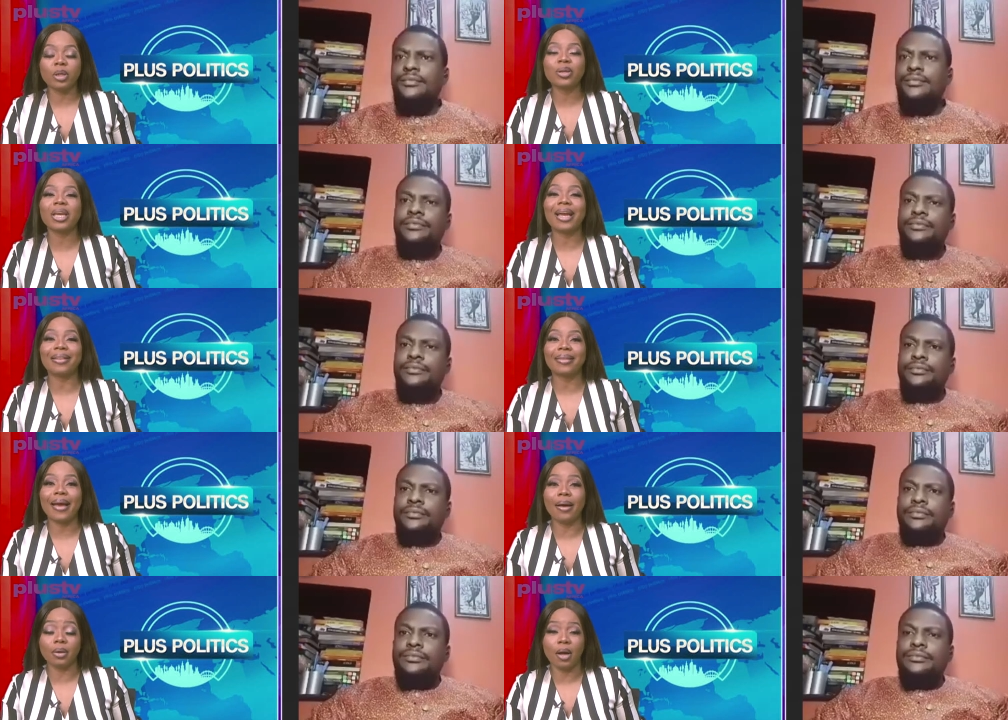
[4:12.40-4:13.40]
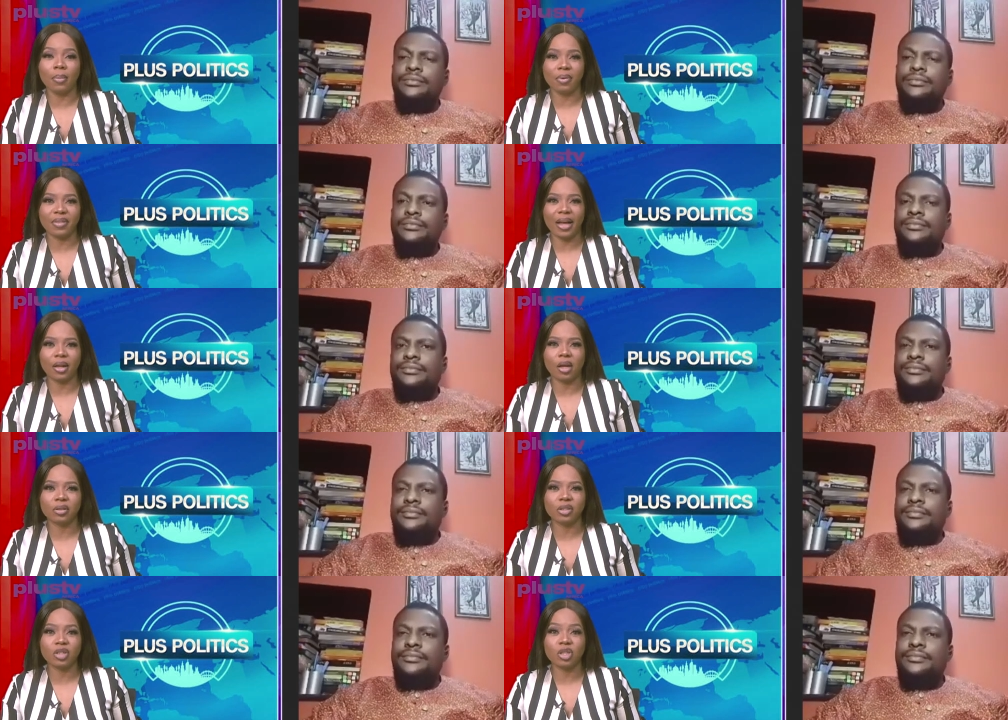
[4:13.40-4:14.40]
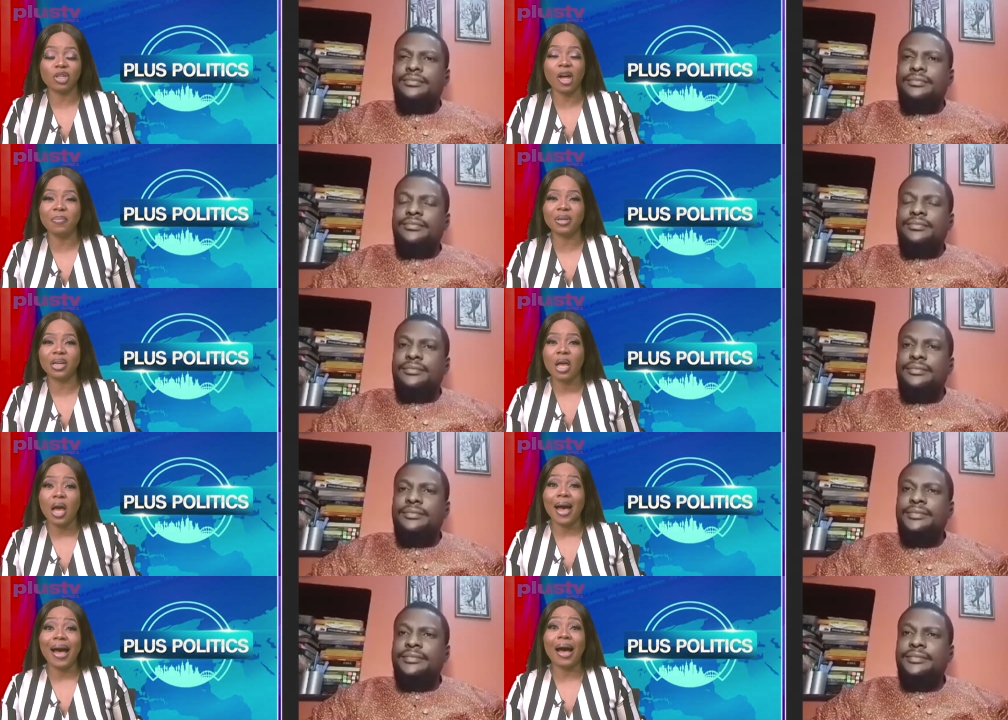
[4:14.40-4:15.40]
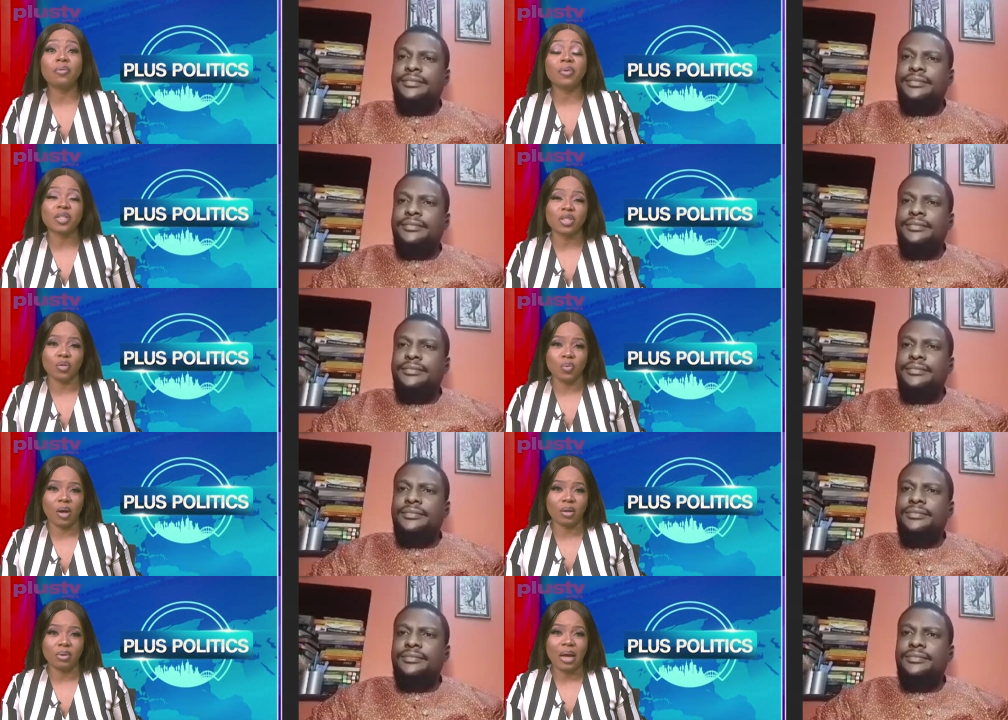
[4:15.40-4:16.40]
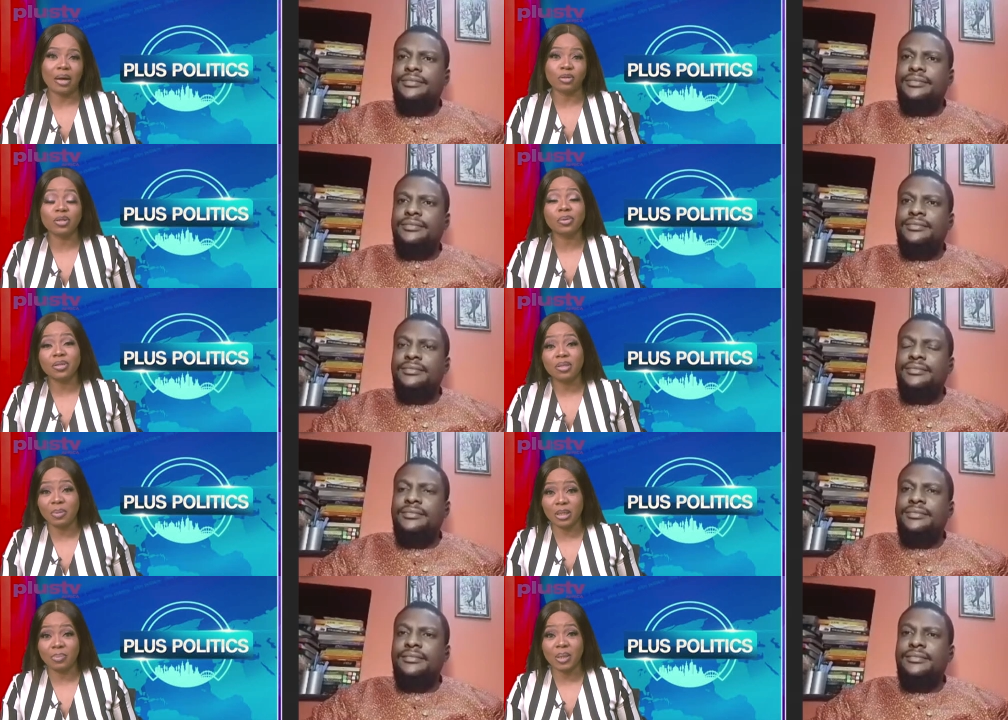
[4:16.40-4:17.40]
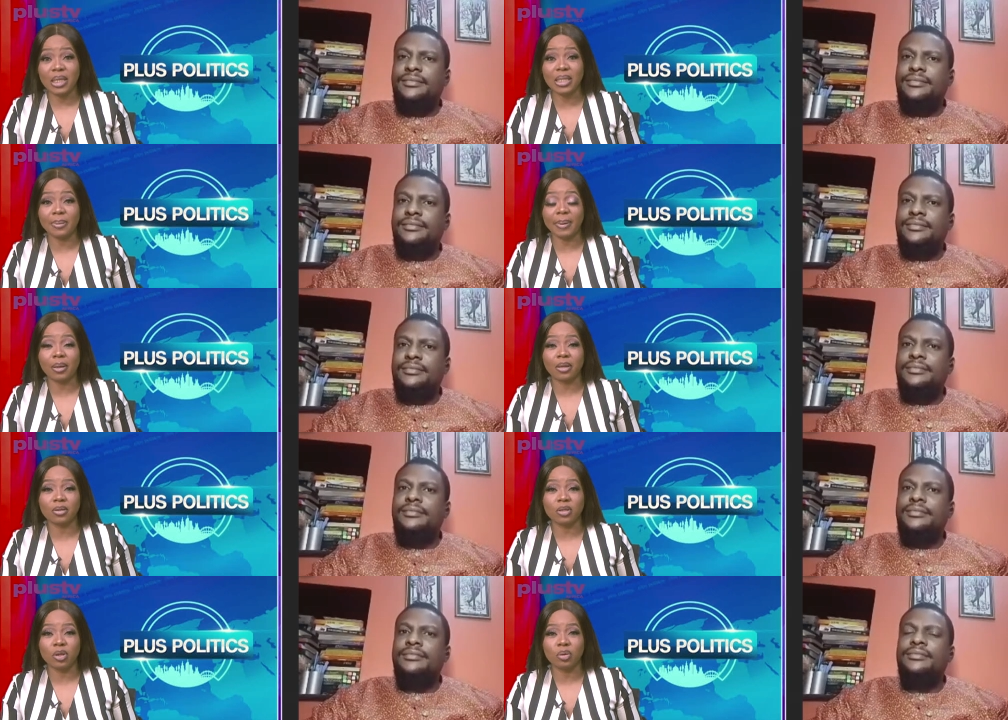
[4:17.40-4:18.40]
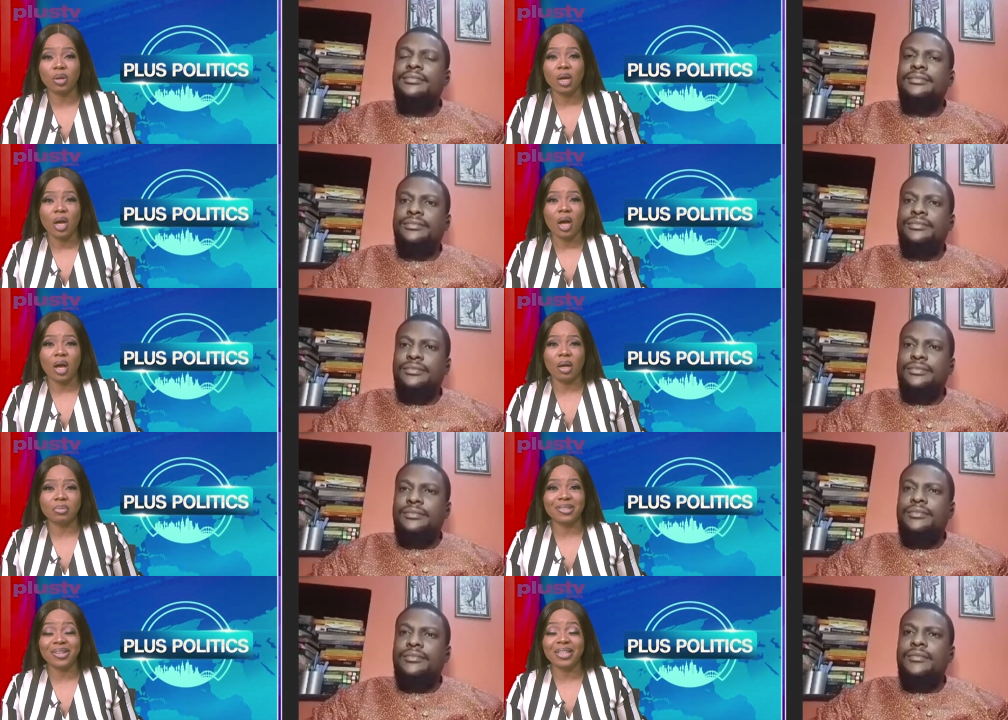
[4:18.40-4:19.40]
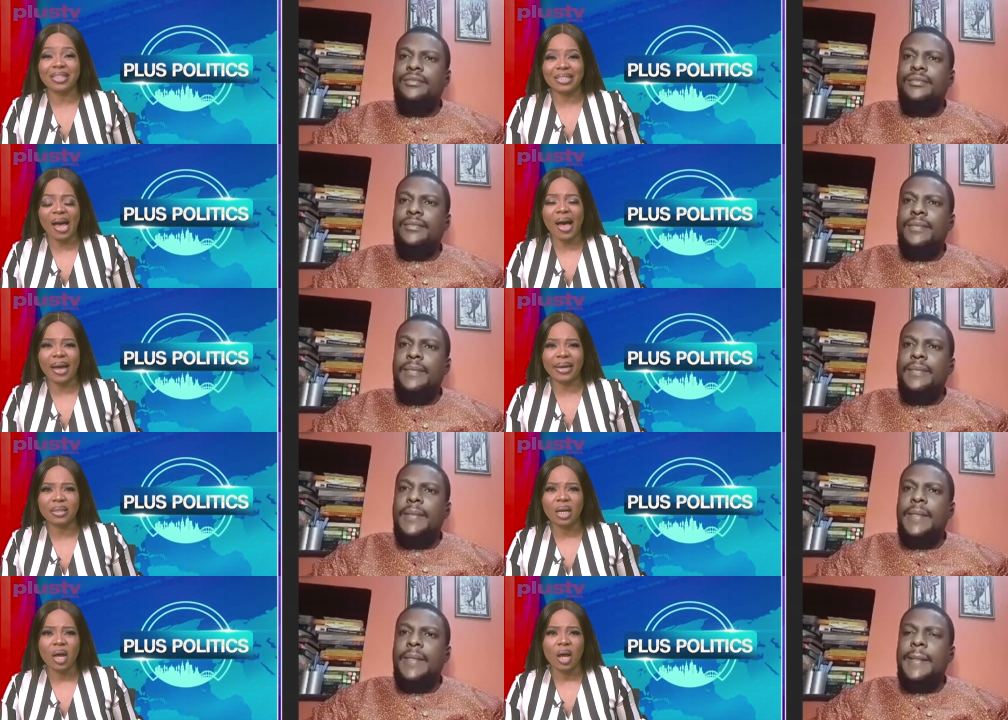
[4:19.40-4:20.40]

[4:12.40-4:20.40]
Speaker 1: looking at the outcome of that Congress to determine how ready you are, how serious the PDP is about, turning the tide.